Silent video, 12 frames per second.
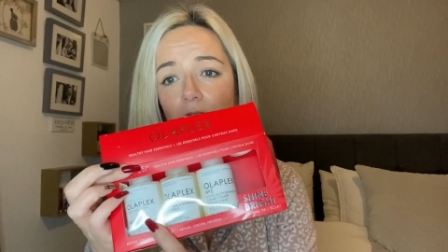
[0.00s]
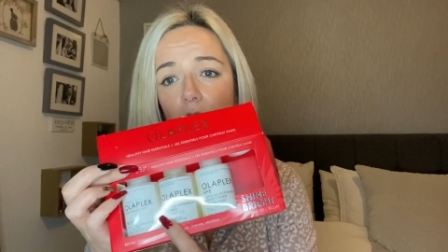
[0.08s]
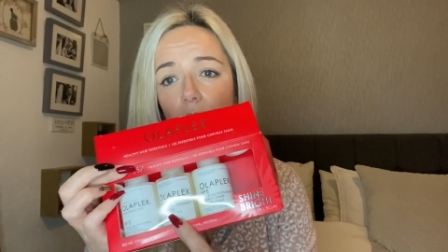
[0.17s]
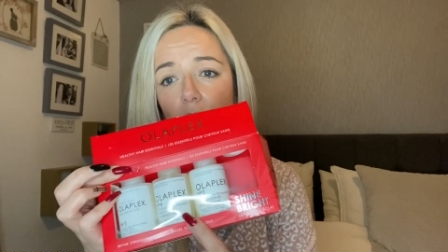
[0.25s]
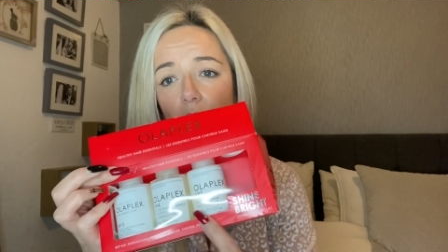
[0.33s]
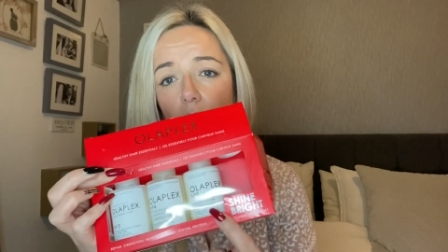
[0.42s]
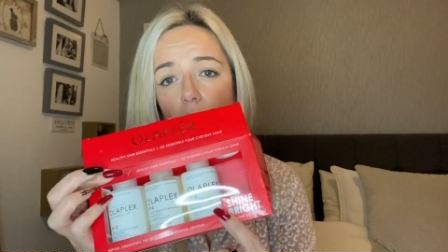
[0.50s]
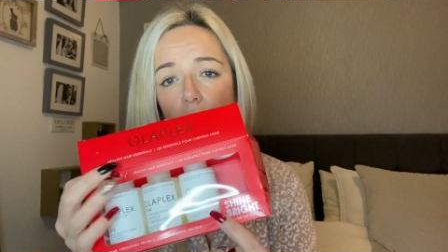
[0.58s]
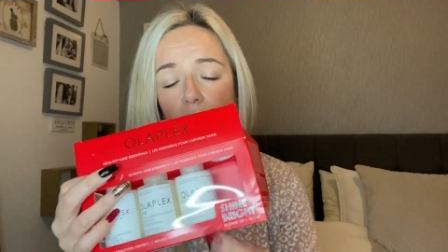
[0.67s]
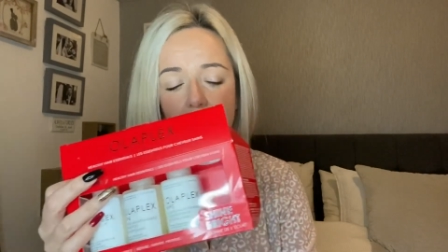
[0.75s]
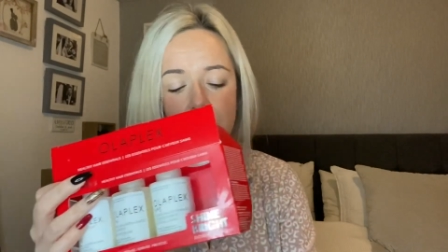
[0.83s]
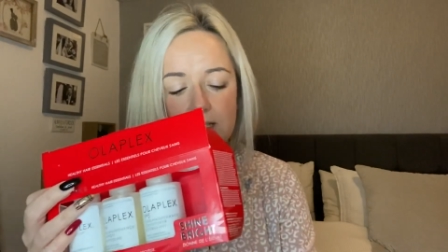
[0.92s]
used all
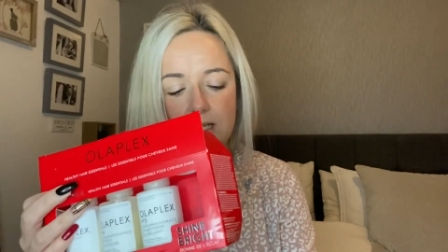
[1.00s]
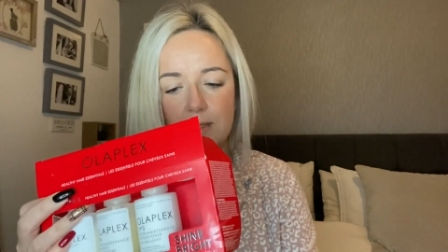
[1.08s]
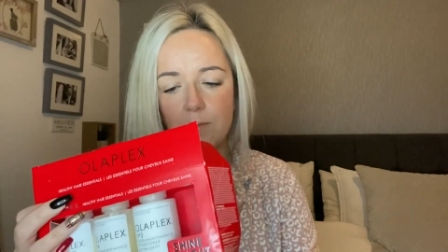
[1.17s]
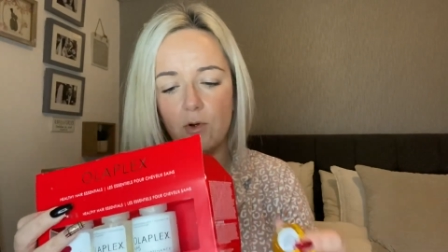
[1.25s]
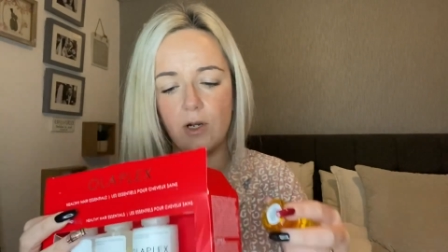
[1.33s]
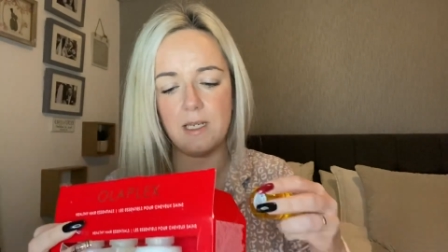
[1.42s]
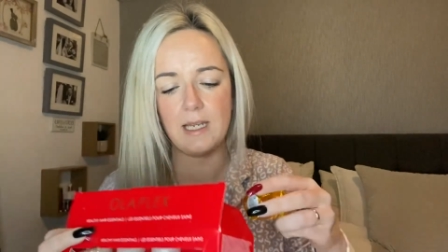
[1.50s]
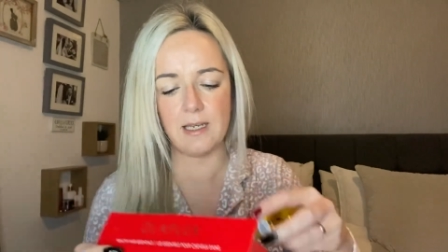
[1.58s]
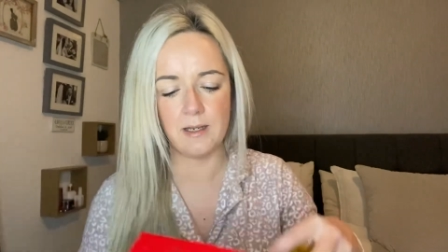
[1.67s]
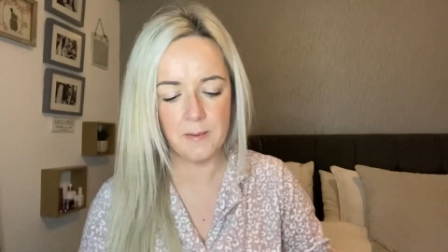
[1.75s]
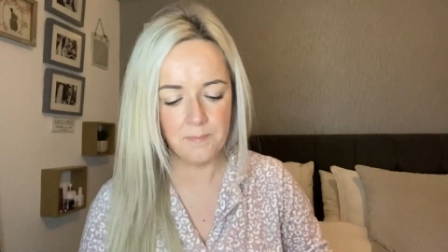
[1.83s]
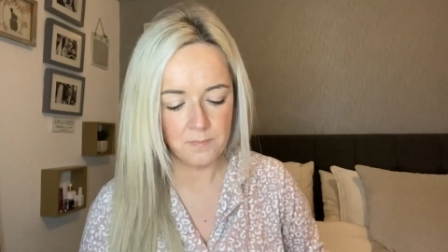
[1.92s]
these this morning.